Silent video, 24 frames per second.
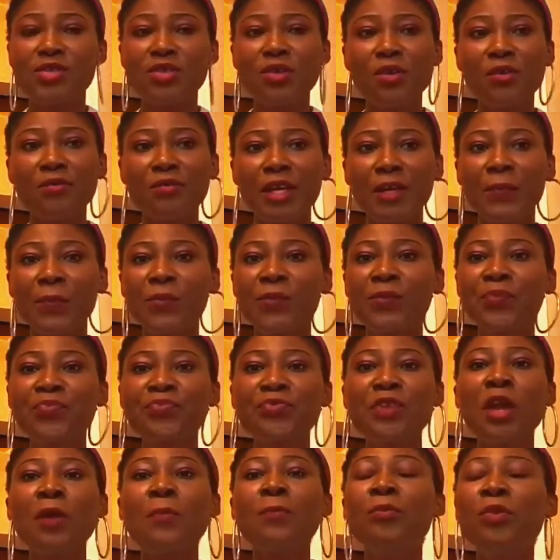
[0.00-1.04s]
obviously,
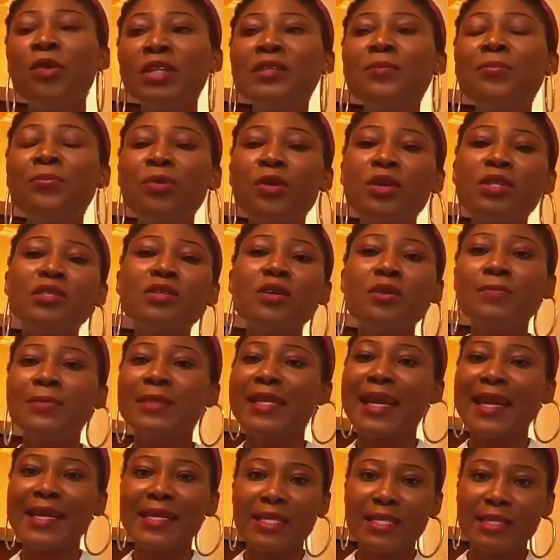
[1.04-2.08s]
as you can tell from the
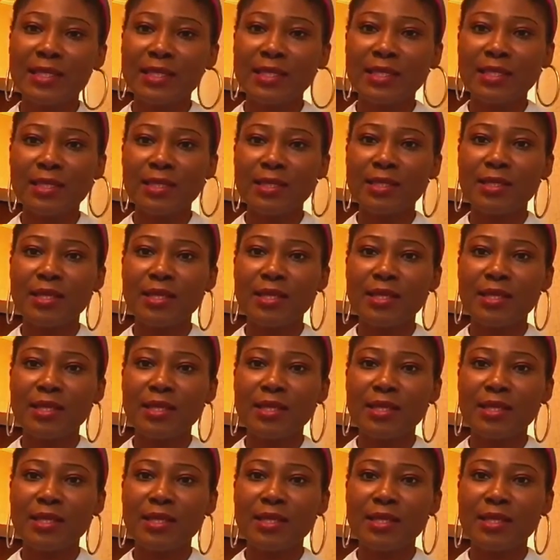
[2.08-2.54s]
story.